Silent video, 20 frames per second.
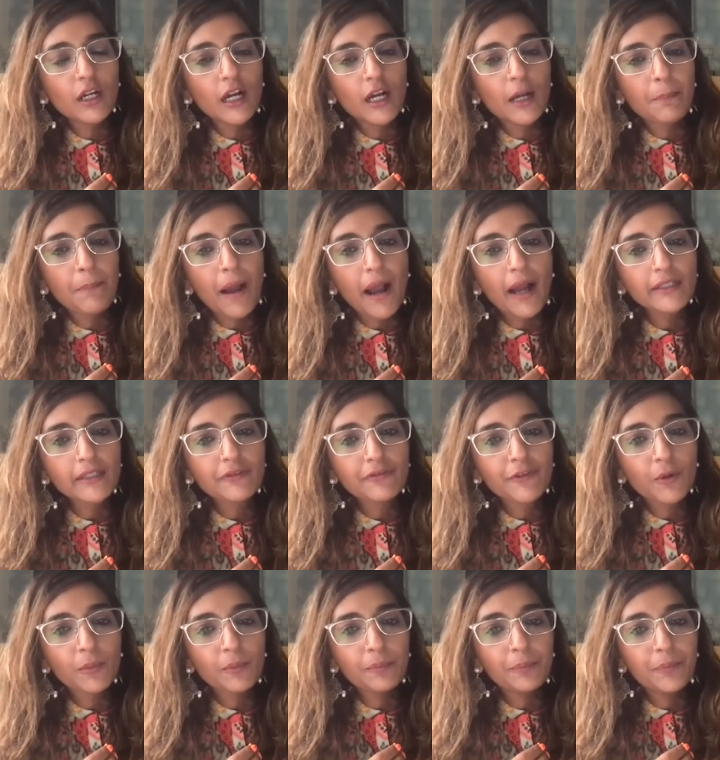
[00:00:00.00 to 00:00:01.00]
apart
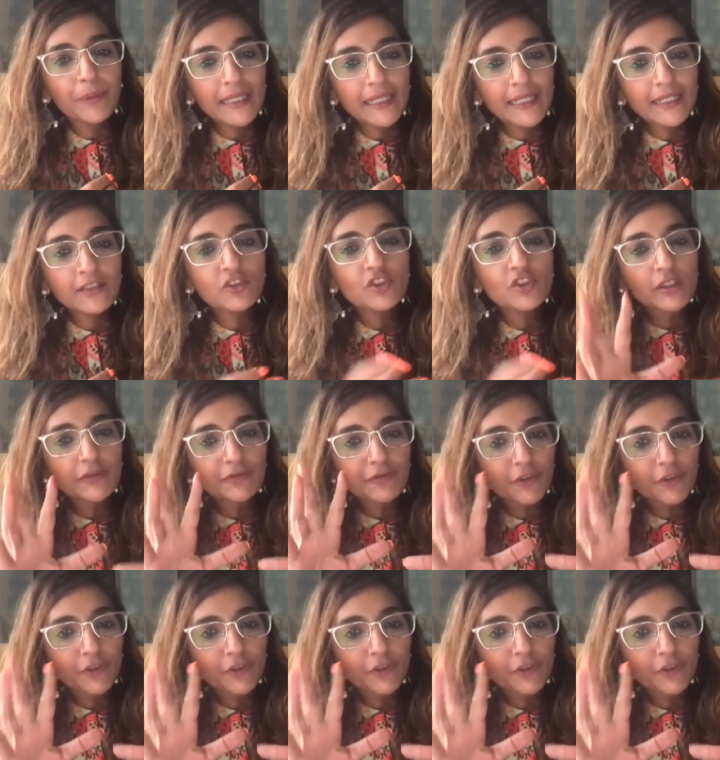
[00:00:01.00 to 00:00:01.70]
from being just